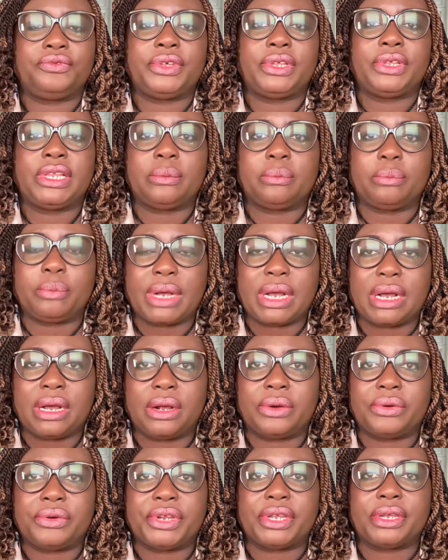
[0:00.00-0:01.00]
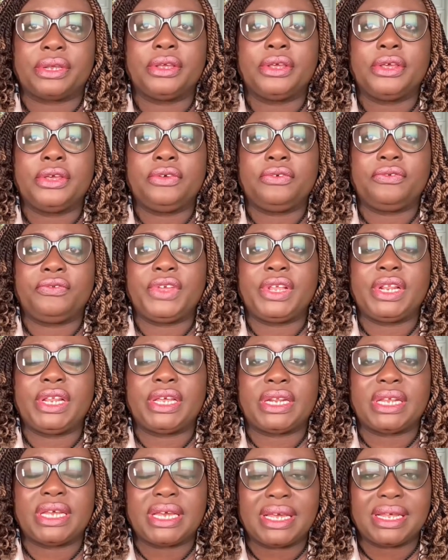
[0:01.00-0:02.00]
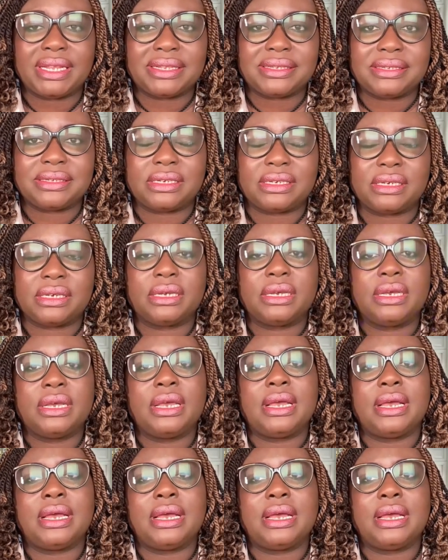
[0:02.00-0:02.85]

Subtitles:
feel empowering, feel enhancing,